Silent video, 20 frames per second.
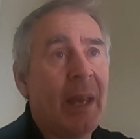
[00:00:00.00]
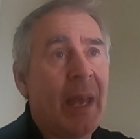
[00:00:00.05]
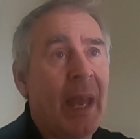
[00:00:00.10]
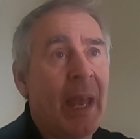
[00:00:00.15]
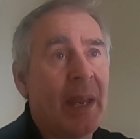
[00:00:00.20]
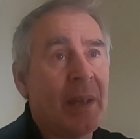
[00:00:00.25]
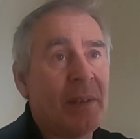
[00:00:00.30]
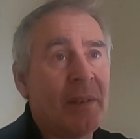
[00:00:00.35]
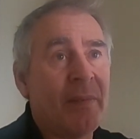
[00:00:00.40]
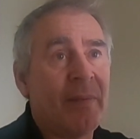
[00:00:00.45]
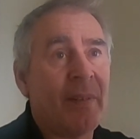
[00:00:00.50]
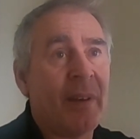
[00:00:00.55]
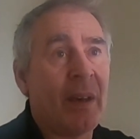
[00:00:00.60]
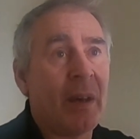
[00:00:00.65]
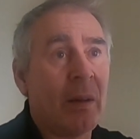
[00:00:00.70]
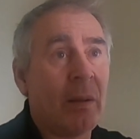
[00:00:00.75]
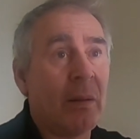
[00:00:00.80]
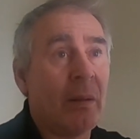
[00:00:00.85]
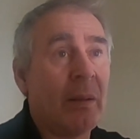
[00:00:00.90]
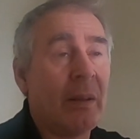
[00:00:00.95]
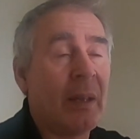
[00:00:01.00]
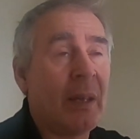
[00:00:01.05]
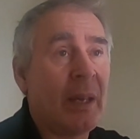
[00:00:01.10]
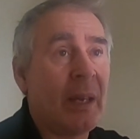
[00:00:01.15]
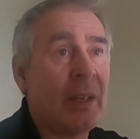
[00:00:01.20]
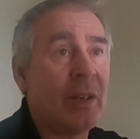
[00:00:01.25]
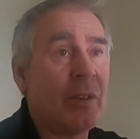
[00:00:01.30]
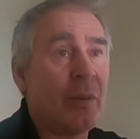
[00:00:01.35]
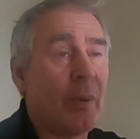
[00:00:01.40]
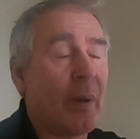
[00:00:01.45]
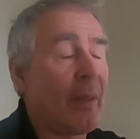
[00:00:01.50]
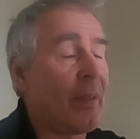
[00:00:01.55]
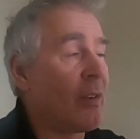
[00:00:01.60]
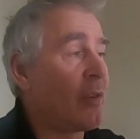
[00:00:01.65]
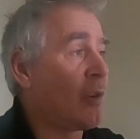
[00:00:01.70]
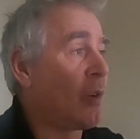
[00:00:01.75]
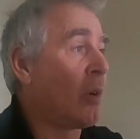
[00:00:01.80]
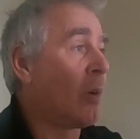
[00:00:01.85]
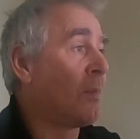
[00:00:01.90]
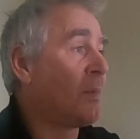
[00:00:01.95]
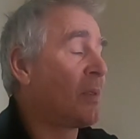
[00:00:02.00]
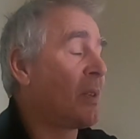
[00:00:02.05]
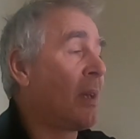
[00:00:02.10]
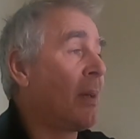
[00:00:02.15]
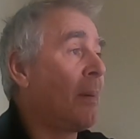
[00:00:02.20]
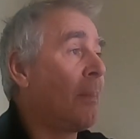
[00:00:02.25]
anti-foul, and do other jobs